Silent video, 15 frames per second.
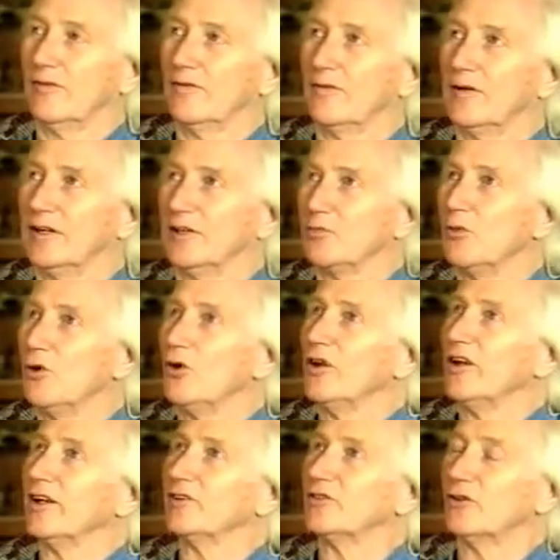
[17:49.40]
Well, it's more than
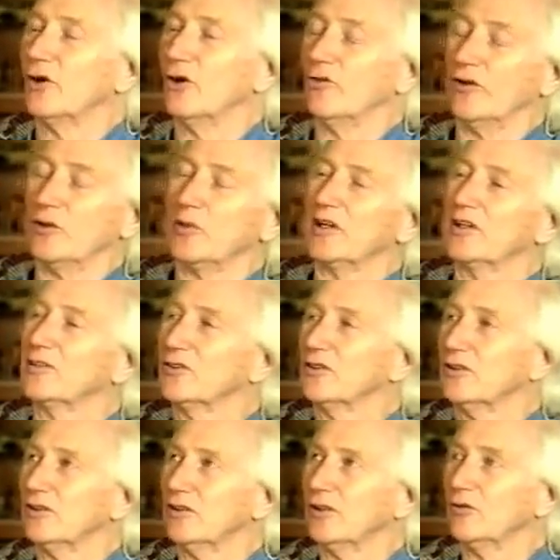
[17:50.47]
extraordinary, because
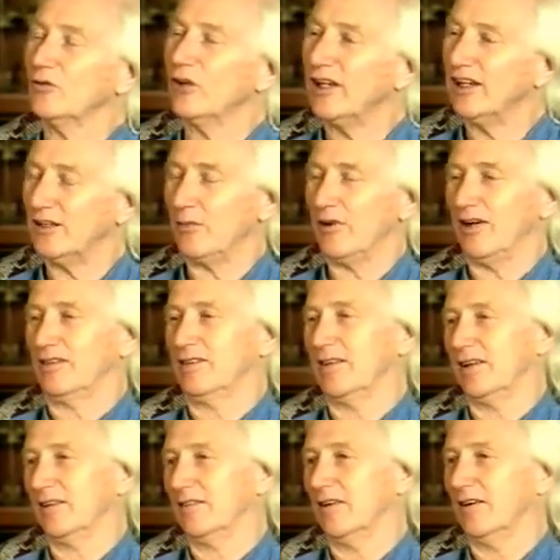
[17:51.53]
you read about
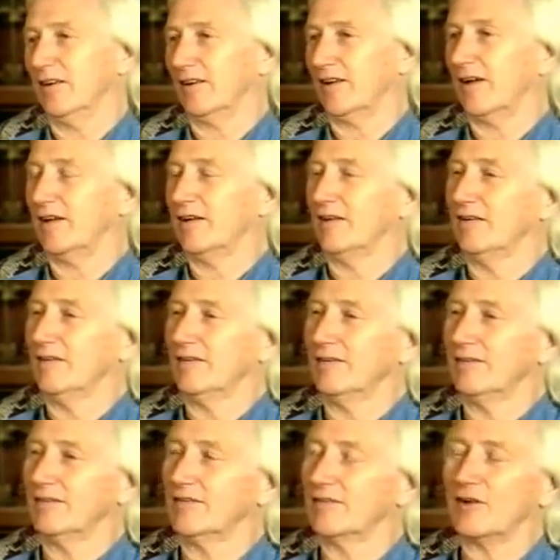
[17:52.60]
things like that.
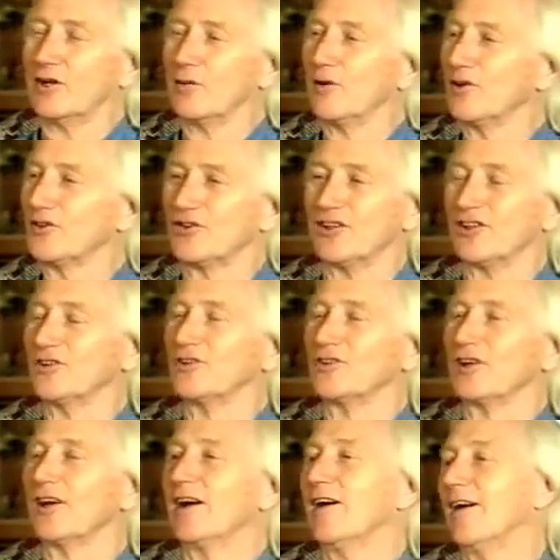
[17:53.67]
It's like most things, you
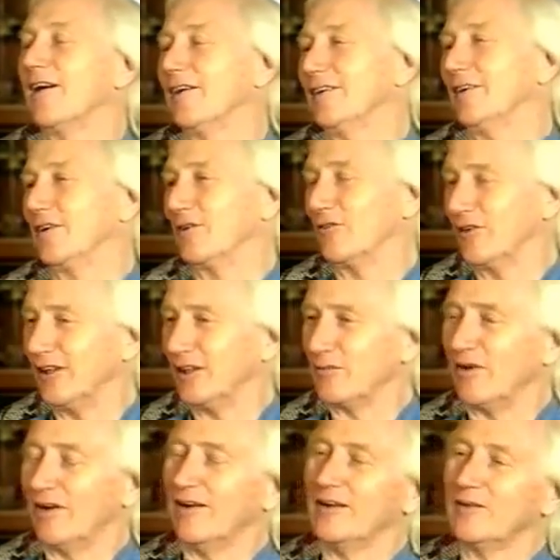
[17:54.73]
say, you can read
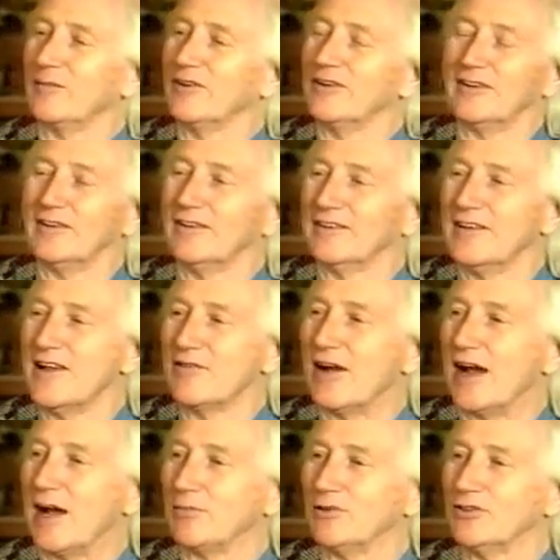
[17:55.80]
about it, but it never
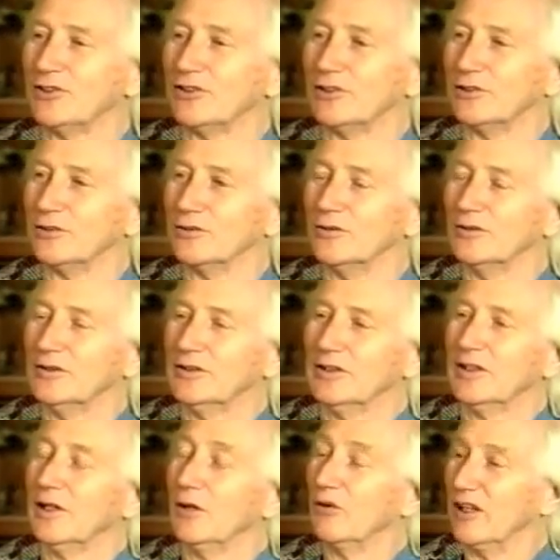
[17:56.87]
happens to you.
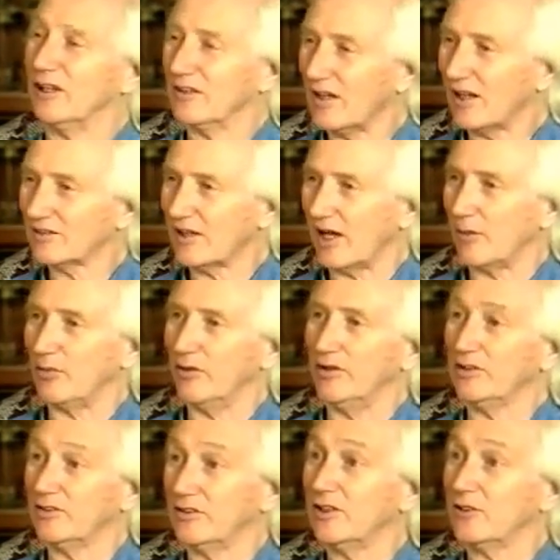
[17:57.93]
And when it does happen,
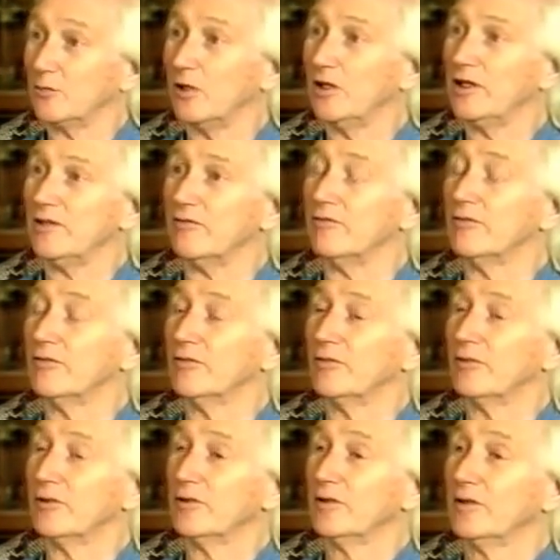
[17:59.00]
it's disbelief.
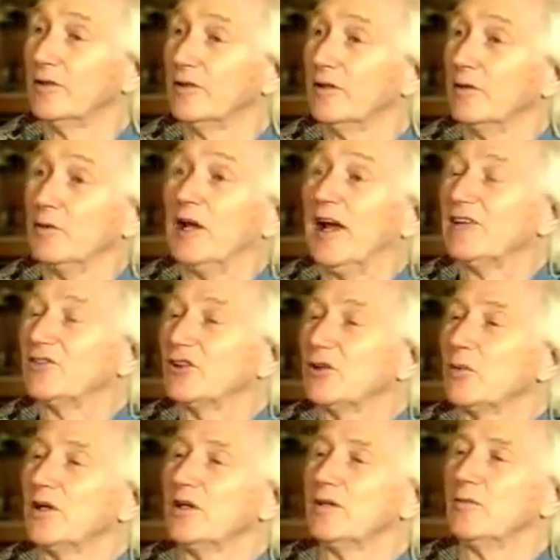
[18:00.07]
I mean, it to
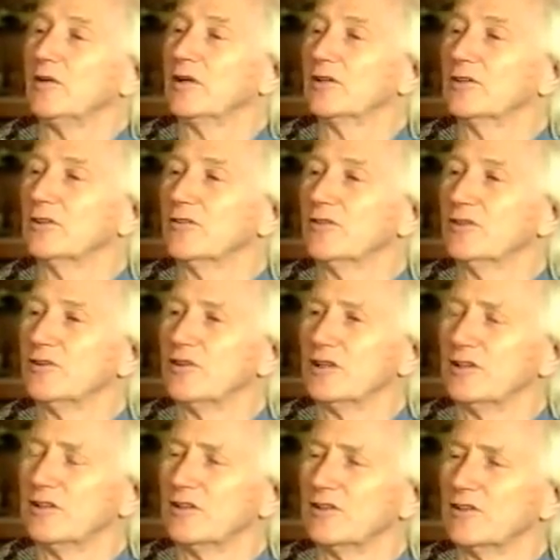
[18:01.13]
be, because if you
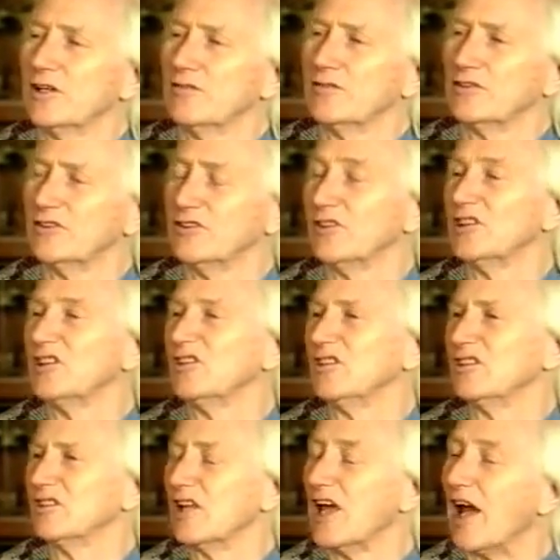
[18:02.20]
think to yourself, it's as easy
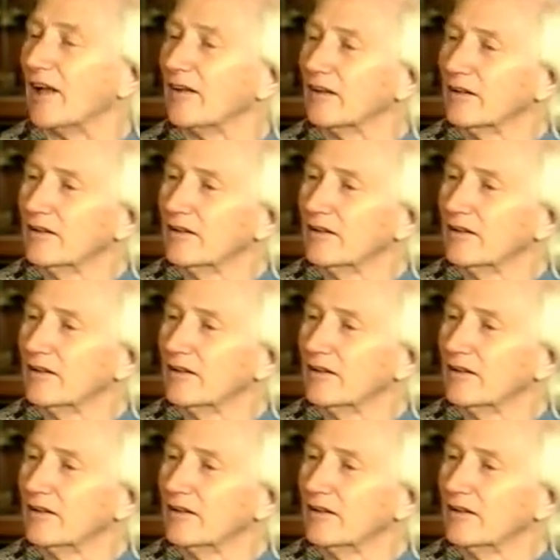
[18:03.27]
as that.